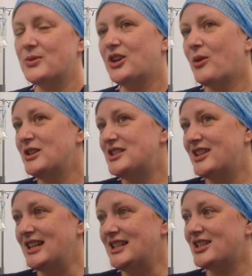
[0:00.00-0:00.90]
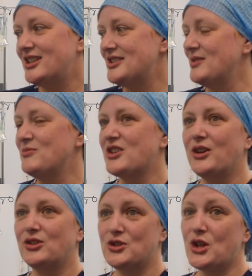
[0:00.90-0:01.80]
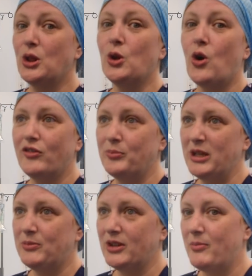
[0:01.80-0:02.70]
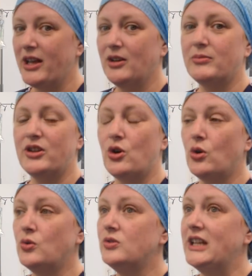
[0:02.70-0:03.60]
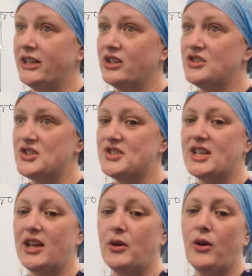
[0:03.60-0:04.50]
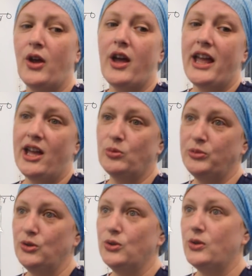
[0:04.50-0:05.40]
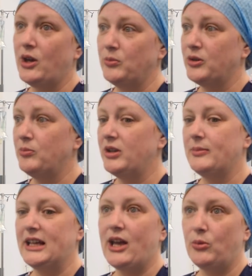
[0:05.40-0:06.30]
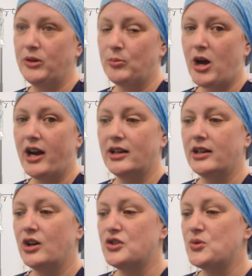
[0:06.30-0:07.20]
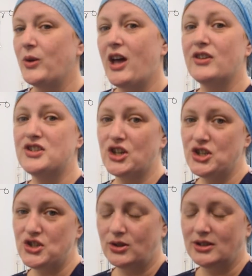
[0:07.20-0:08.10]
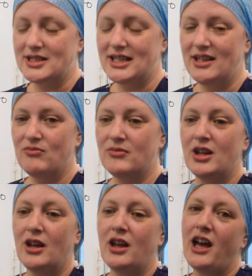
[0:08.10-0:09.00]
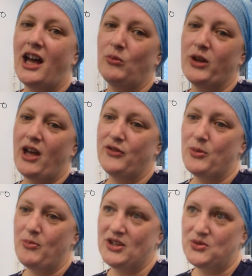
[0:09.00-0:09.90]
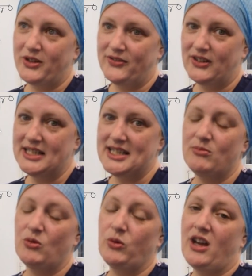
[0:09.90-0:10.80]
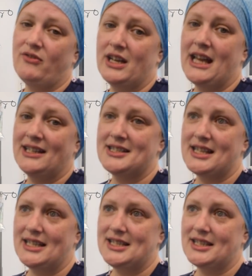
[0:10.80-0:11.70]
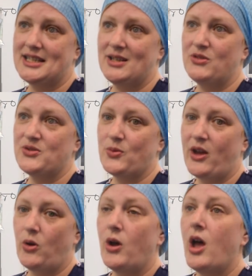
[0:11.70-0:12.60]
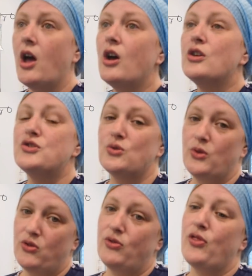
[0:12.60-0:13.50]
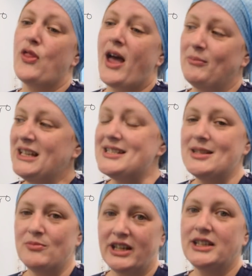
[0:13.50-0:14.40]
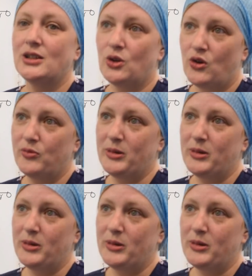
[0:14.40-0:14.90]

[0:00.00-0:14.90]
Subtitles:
when you come into theatre it seems like there's a lot of people about, but they're all there just to help you, help your baby, help your partner. So we have a surgical team and we have the midwifery team and we have an anaesthetic team as well. So that may seem like a lot of